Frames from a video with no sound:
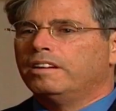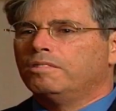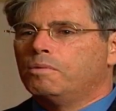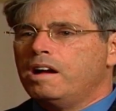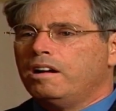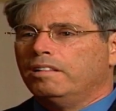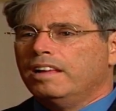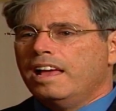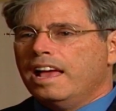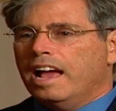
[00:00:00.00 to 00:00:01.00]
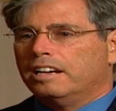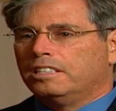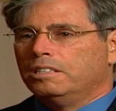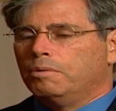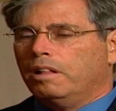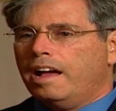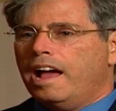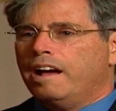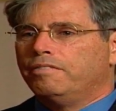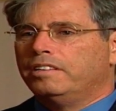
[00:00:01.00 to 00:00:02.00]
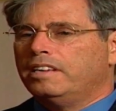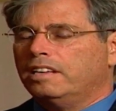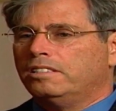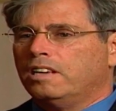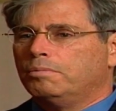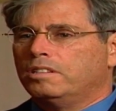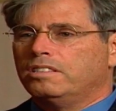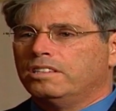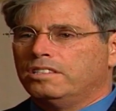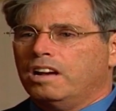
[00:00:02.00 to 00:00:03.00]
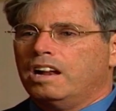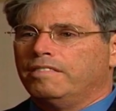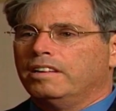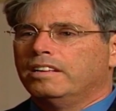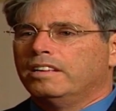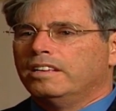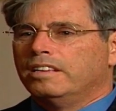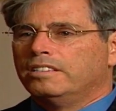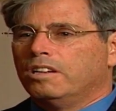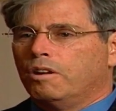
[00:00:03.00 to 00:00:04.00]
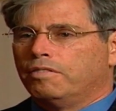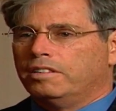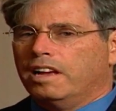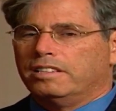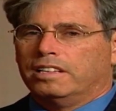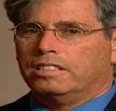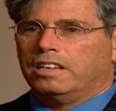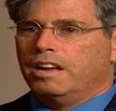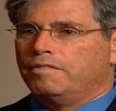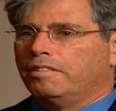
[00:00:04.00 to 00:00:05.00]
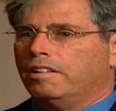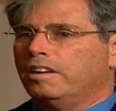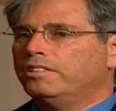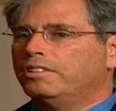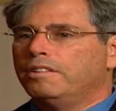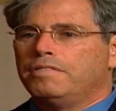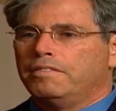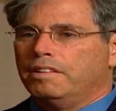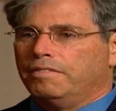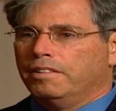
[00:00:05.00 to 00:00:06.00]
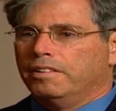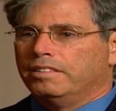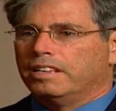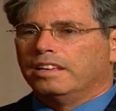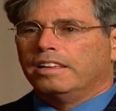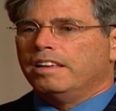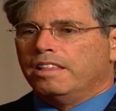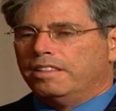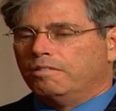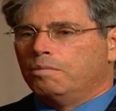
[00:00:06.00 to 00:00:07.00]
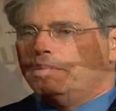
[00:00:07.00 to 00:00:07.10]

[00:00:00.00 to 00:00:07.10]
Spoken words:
Now, the well actually will have the test substance inside of it. So if we're testing, say, for 150 foods, there will